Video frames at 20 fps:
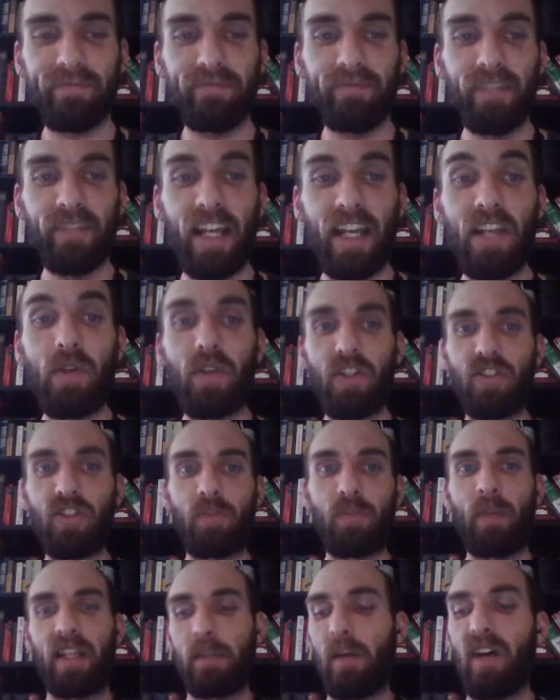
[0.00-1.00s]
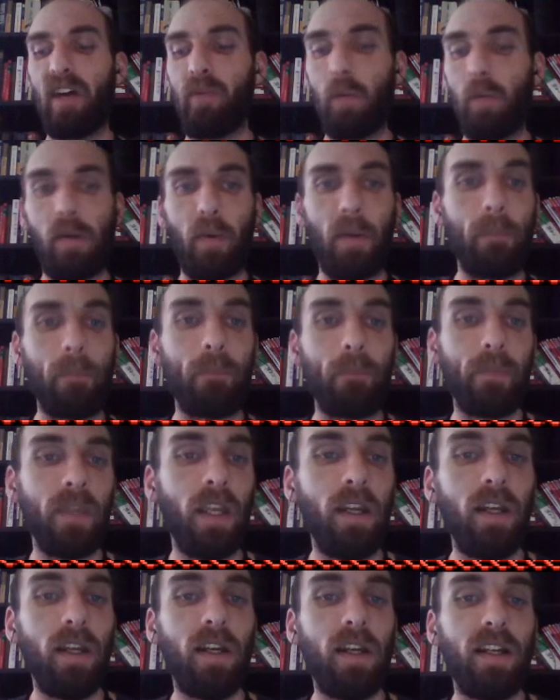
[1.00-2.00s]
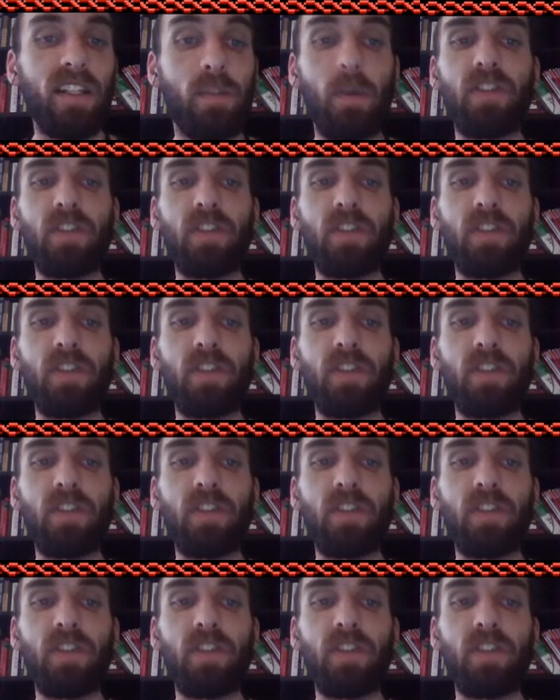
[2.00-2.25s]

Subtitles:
you could just pick them off one by one. Especially